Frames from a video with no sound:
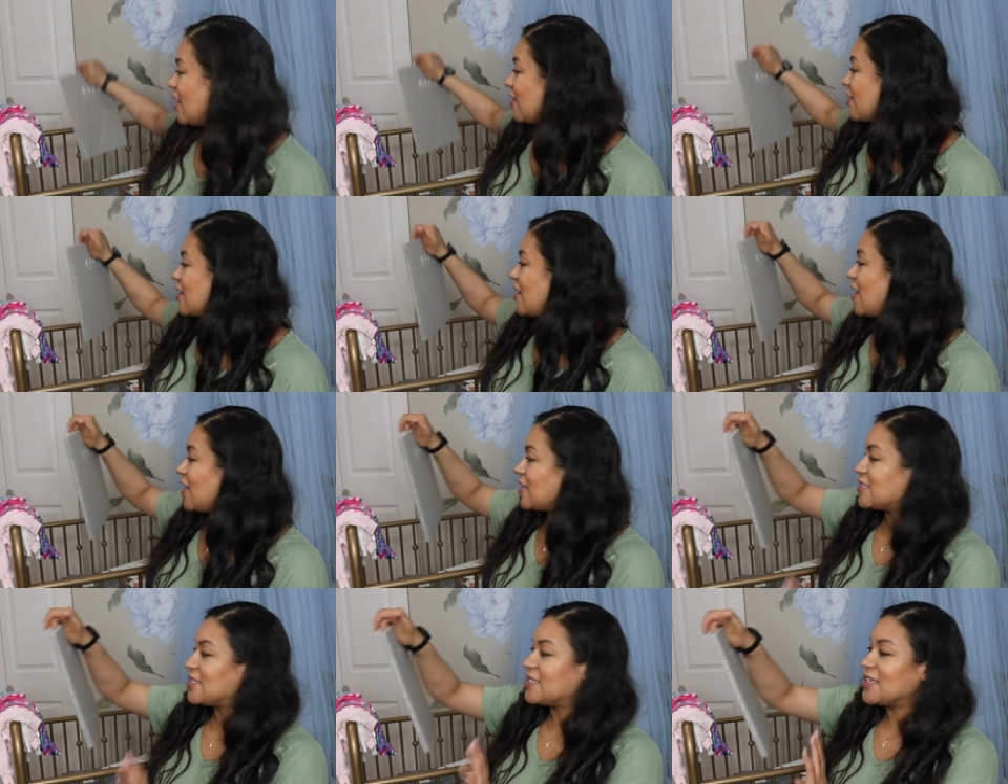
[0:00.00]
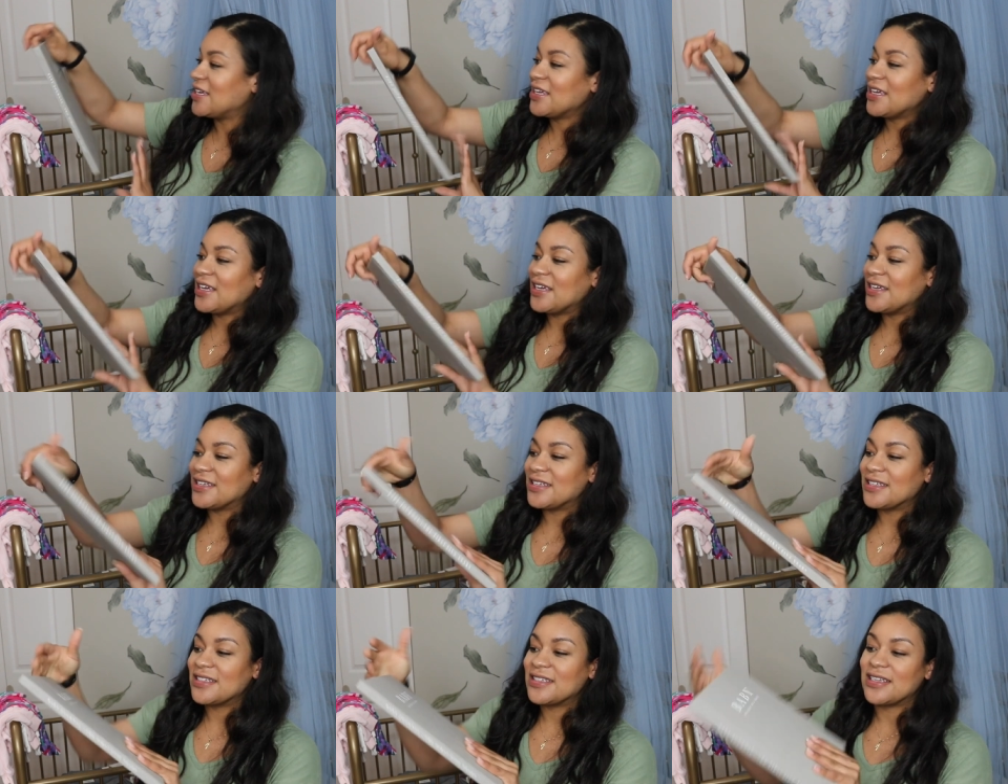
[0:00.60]
The next thing
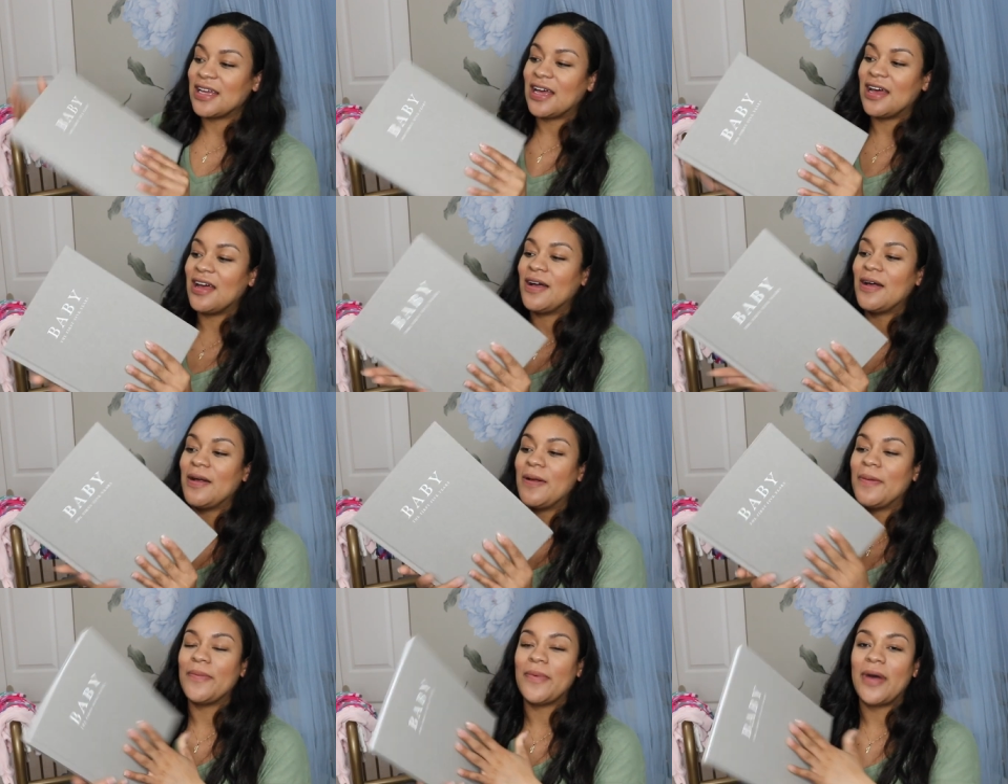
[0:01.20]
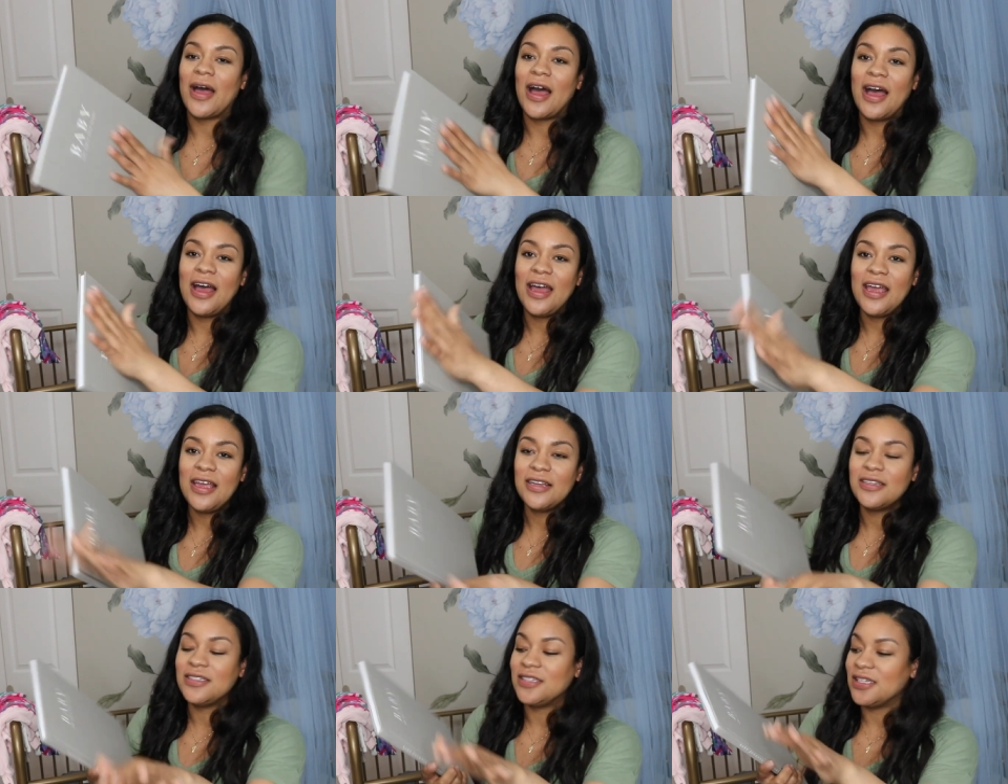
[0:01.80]
is um,
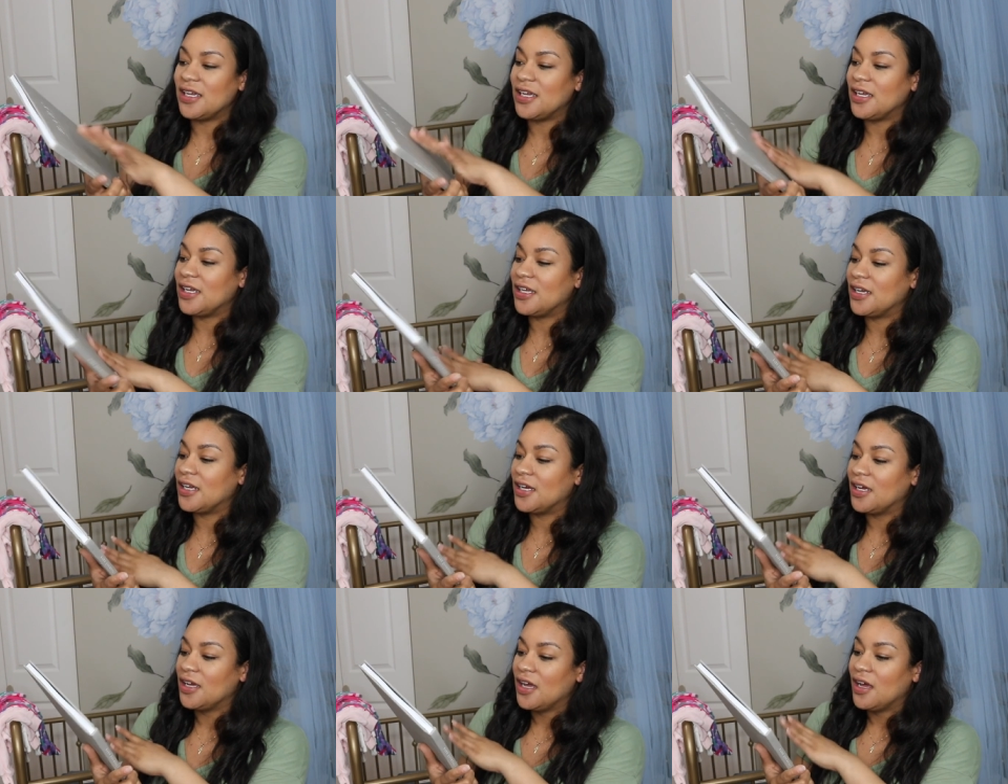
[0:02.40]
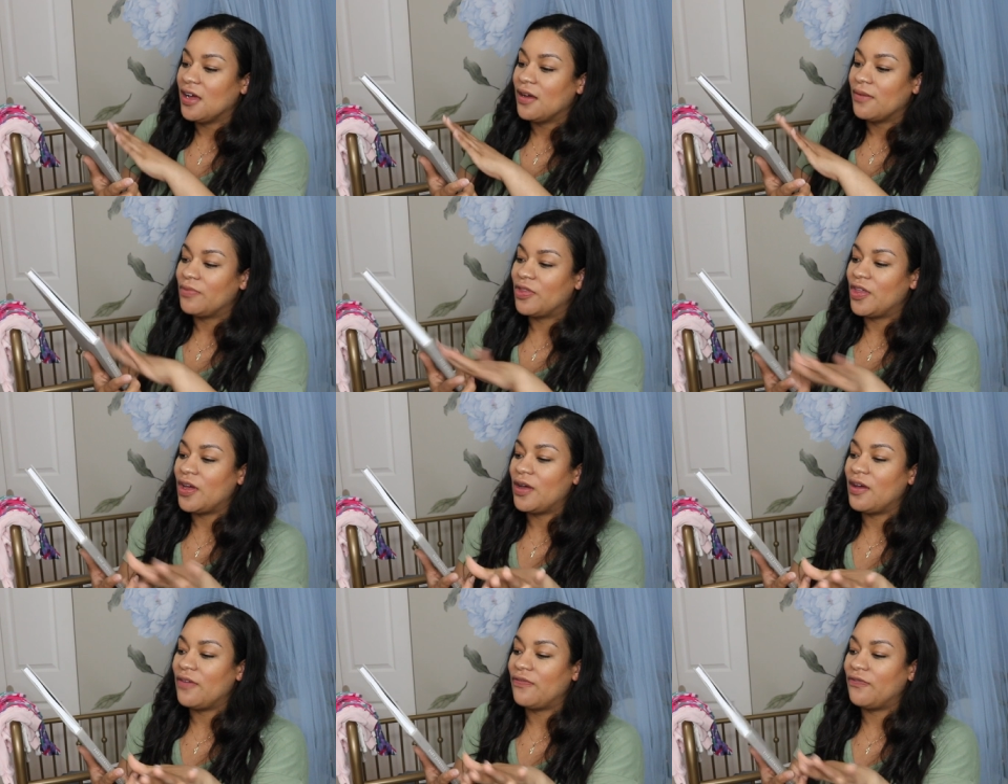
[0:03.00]
I did
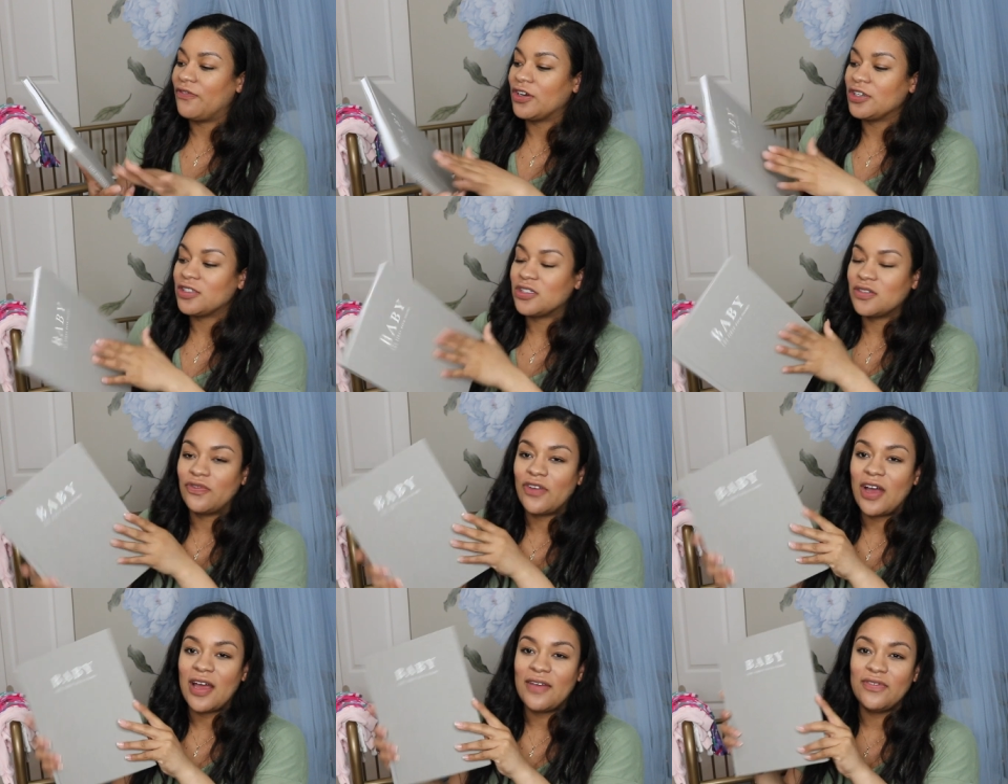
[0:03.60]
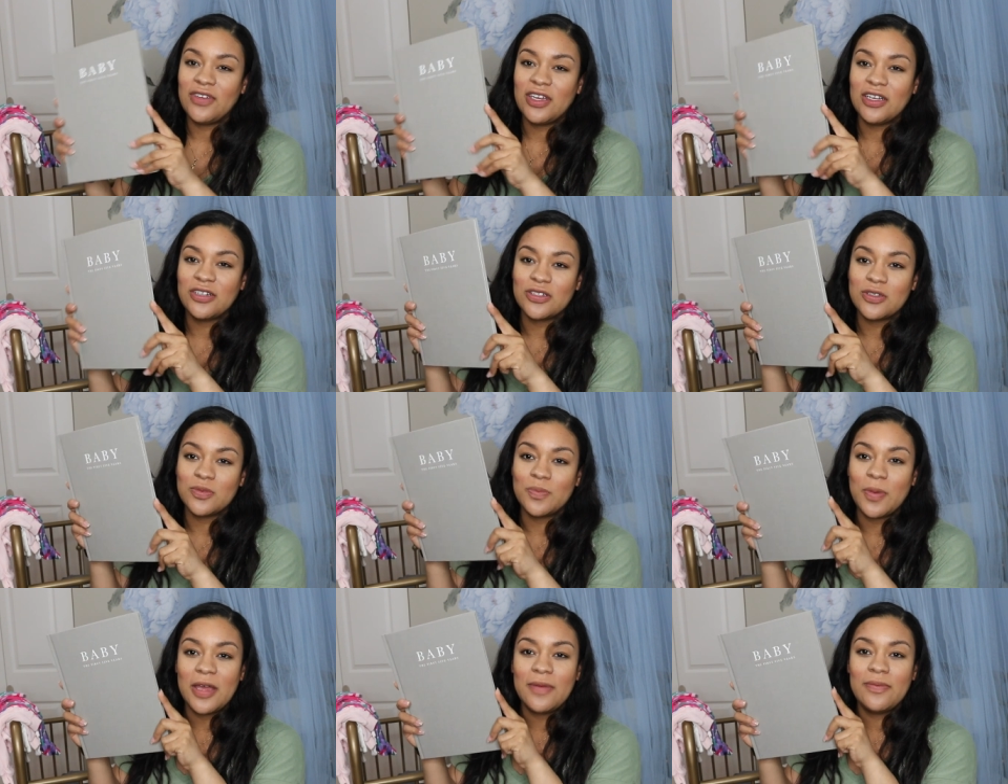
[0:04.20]
the first five
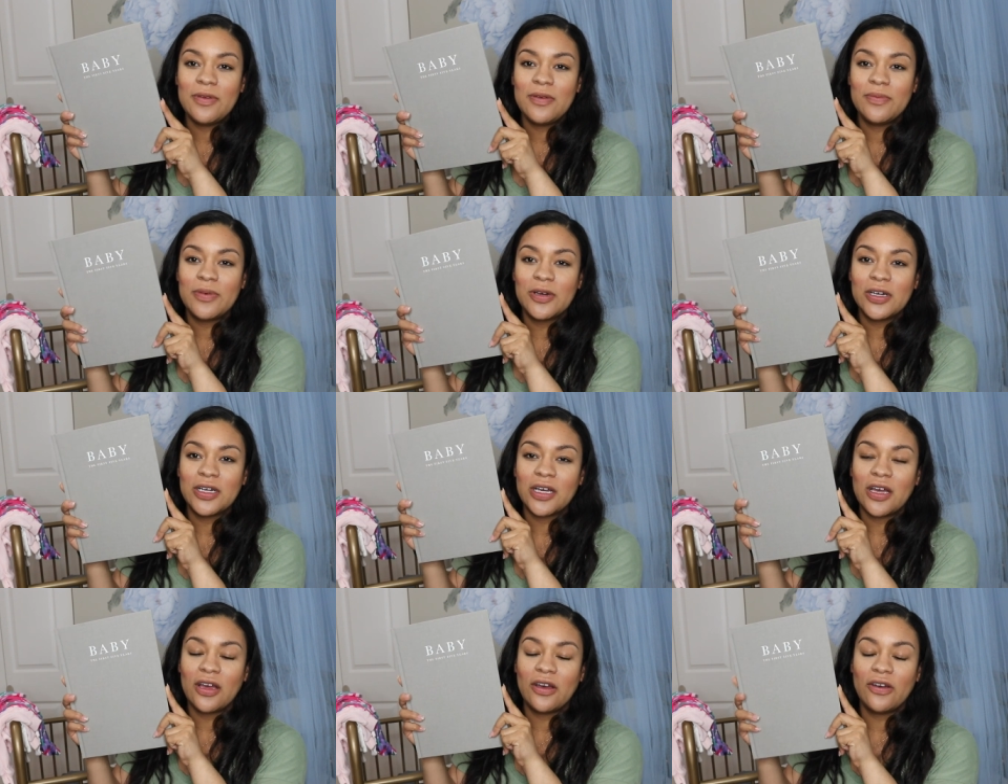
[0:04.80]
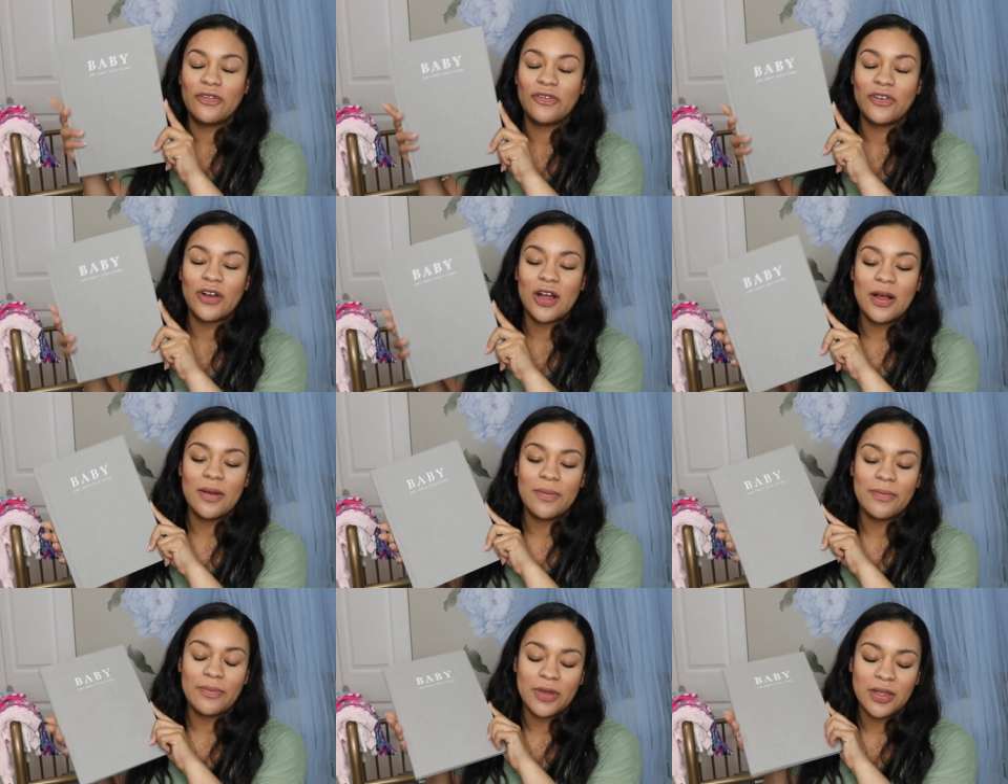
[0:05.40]
years baby book
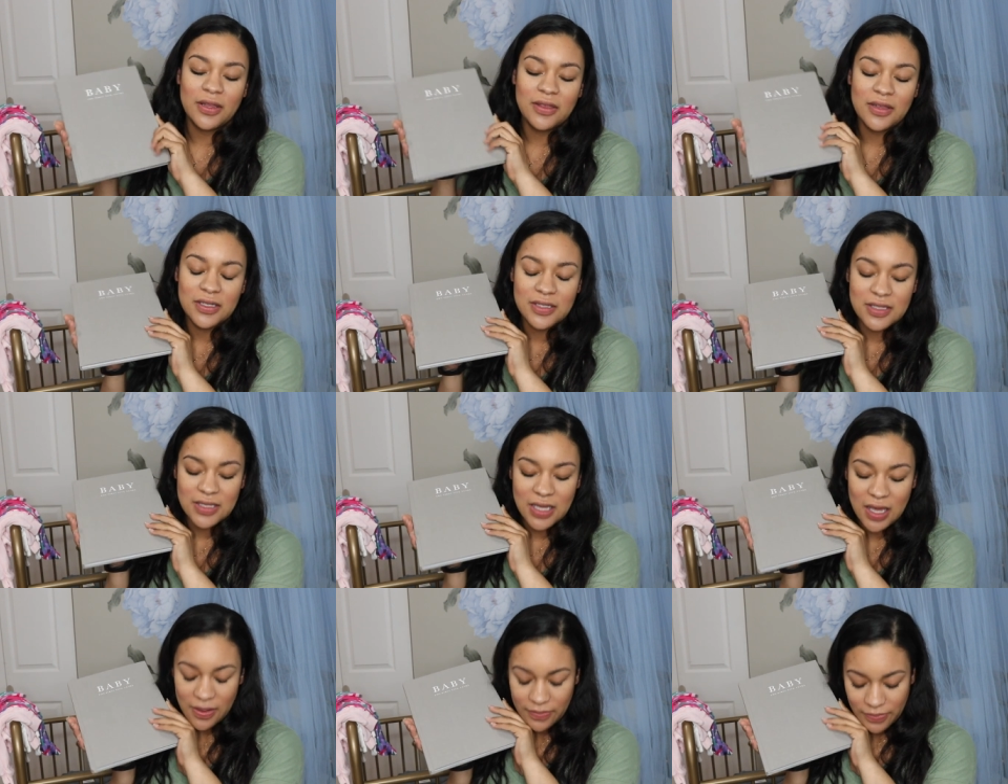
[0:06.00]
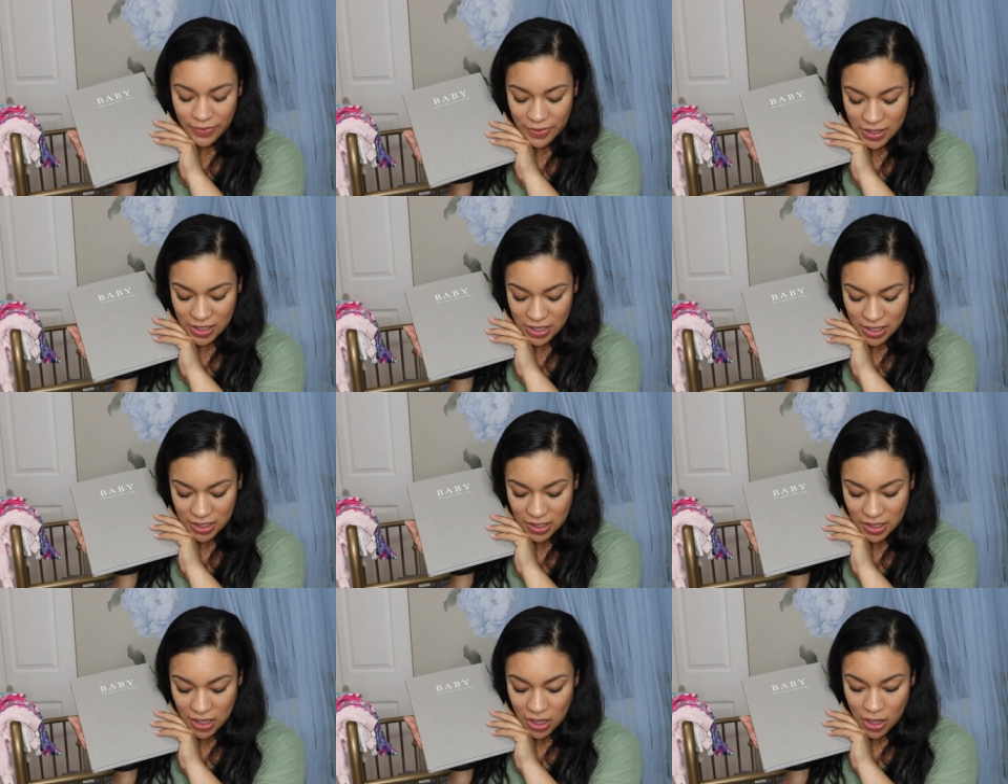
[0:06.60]
from this
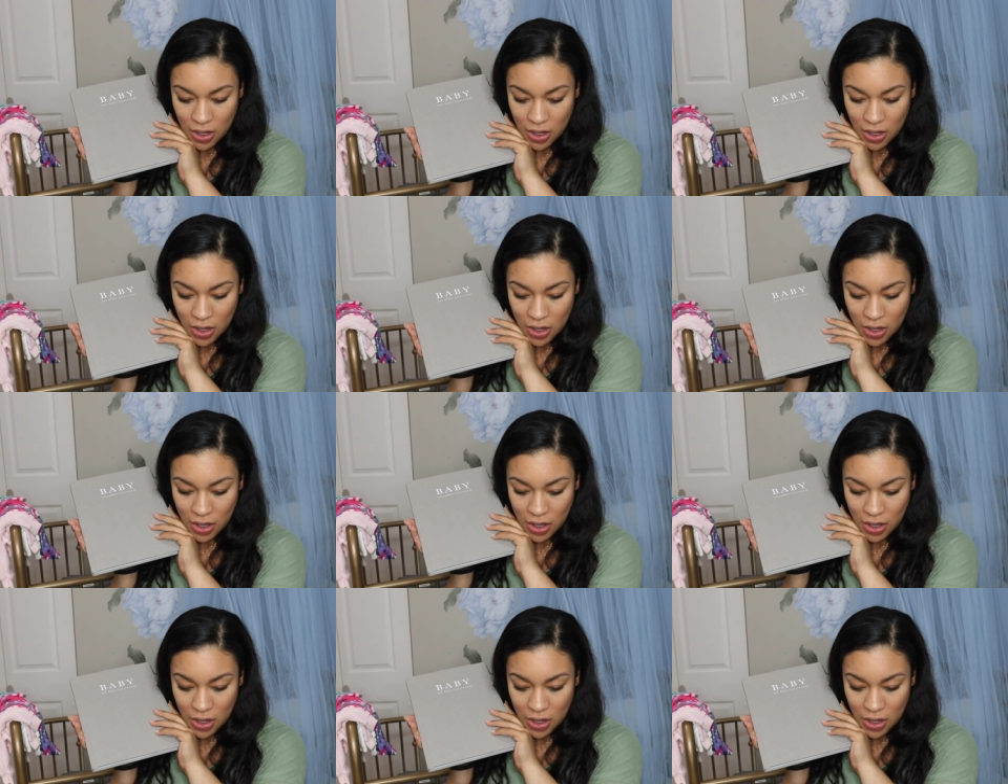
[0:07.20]
company